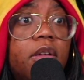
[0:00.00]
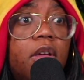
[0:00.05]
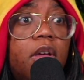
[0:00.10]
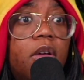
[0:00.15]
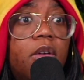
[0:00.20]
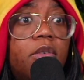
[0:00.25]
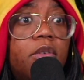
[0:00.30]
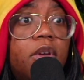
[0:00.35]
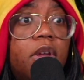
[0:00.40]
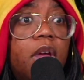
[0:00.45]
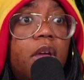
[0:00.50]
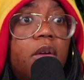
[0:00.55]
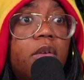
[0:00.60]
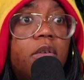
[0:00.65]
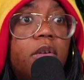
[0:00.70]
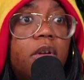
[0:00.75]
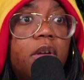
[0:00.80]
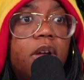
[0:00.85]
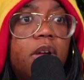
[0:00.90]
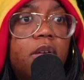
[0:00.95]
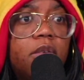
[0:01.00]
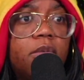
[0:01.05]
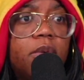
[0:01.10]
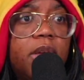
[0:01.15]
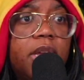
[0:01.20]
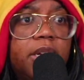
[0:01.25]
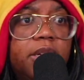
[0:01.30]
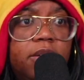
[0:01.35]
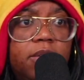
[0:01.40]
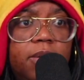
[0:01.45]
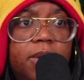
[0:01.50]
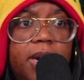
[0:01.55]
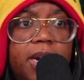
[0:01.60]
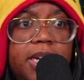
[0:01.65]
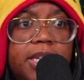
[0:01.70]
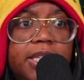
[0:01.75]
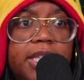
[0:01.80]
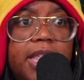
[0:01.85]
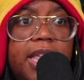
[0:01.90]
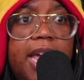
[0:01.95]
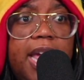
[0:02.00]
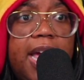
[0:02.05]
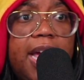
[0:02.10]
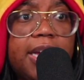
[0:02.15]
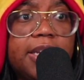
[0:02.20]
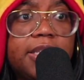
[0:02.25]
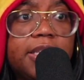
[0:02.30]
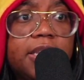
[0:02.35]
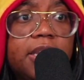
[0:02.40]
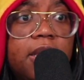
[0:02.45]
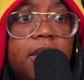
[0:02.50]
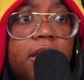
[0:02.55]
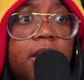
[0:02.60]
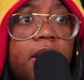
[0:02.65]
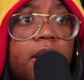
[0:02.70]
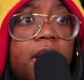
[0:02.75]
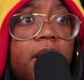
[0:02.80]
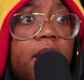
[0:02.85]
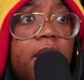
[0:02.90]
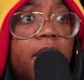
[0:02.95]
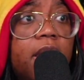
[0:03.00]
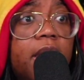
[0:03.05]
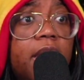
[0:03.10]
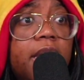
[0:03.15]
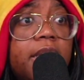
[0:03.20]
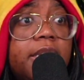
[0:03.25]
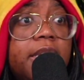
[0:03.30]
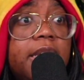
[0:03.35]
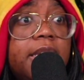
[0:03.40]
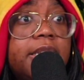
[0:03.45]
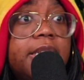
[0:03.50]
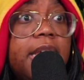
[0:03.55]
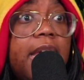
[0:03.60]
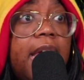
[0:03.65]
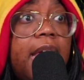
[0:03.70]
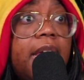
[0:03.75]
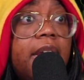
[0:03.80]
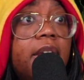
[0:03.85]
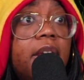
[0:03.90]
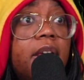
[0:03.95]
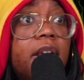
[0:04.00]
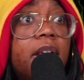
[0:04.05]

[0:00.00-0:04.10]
Oh no. Oh, what is that? Is he dead?